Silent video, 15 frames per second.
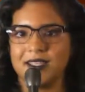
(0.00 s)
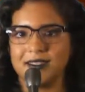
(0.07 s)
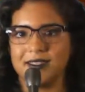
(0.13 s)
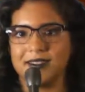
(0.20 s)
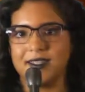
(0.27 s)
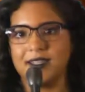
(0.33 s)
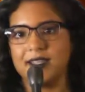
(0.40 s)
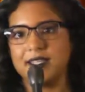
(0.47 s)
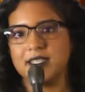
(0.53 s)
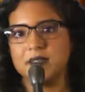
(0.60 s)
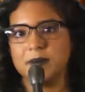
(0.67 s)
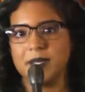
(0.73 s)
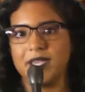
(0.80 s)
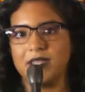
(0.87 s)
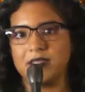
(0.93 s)
The deadline to
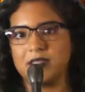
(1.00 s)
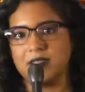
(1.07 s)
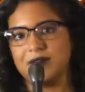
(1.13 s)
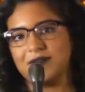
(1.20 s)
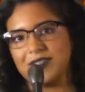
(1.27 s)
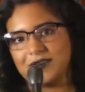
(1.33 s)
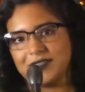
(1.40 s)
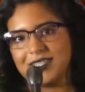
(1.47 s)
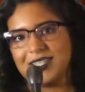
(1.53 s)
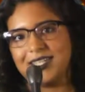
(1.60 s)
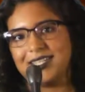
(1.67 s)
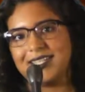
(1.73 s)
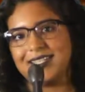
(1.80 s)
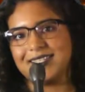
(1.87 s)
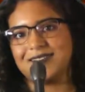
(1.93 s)
pay then
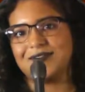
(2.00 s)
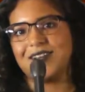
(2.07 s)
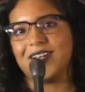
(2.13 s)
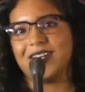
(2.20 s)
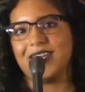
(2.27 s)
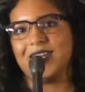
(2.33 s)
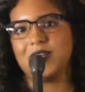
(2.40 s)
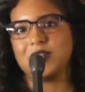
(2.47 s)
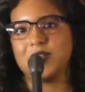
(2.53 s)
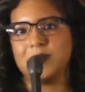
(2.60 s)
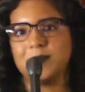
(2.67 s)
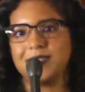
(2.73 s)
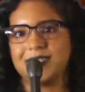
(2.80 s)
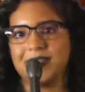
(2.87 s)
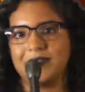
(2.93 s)
15 is Friday,
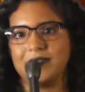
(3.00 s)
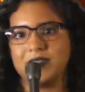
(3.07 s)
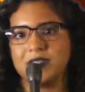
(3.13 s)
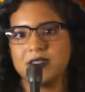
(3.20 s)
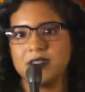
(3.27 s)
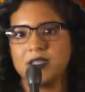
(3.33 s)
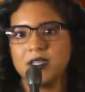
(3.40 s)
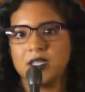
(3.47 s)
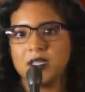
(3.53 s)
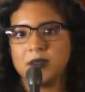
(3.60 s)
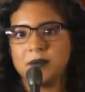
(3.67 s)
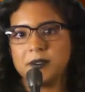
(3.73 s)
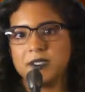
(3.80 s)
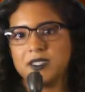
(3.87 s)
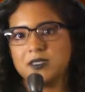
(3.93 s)
October 7th.
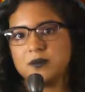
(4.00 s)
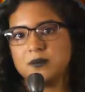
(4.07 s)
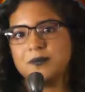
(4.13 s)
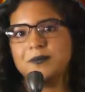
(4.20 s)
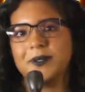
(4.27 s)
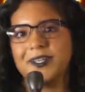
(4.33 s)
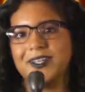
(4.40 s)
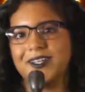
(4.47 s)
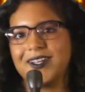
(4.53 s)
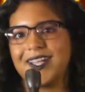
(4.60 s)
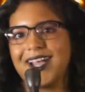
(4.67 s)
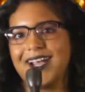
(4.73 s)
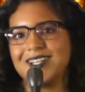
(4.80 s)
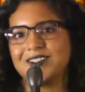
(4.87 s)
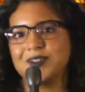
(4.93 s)
Please bring your
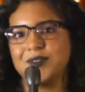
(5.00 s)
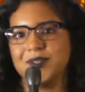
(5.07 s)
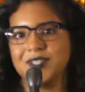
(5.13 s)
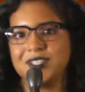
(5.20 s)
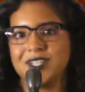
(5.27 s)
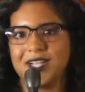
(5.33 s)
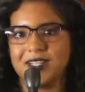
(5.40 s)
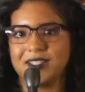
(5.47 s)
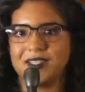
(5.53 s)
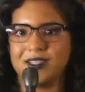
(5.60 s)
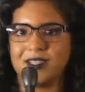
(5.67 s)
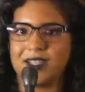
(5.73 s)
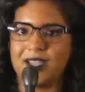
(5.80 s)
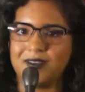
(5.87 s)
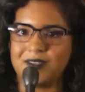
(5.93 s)
cash or check to
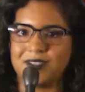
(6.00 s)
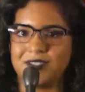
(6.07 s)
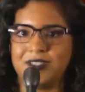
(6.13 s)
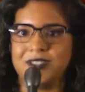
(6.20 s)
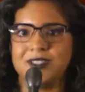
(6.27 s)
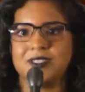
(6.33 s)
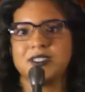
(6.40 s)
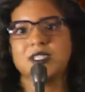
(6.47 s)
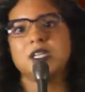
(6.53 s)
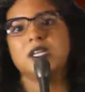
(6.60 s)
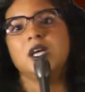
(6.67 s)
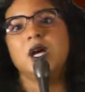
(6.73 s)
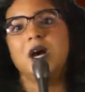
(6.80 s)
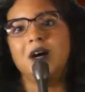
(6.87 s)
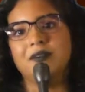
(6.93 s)
the counselor's
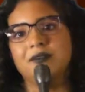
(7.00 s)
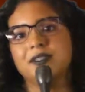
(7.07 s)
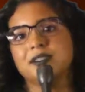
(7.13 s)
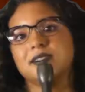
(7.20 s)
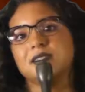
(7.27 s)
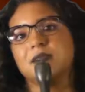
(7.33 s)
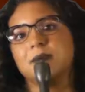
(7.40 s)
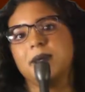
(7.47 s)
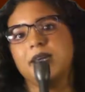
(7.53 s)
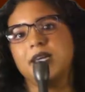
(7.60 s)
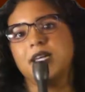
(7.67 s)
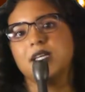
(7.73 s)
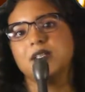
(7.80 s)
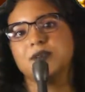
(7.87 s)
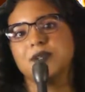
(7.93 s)
office to
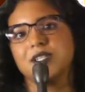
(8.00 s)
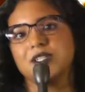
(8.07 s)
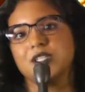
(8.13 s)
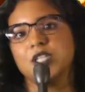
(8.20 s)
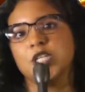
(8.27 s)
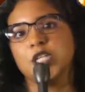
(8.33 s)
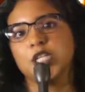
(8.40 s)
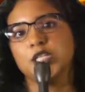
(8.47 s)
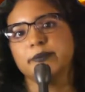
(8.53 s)
pay and register.